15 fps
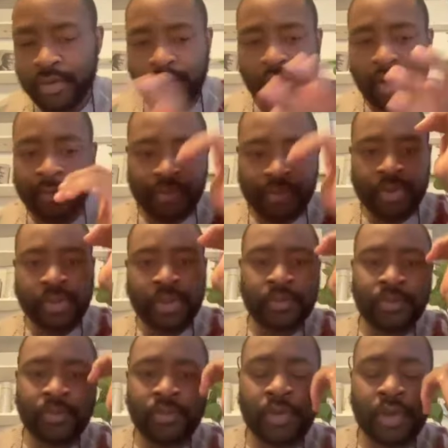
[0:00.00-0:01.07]
I'll put
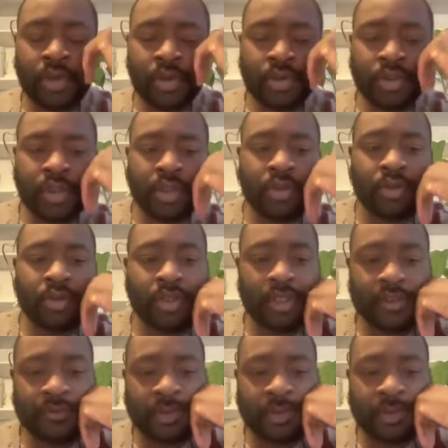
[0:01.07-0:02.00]
in all the contacts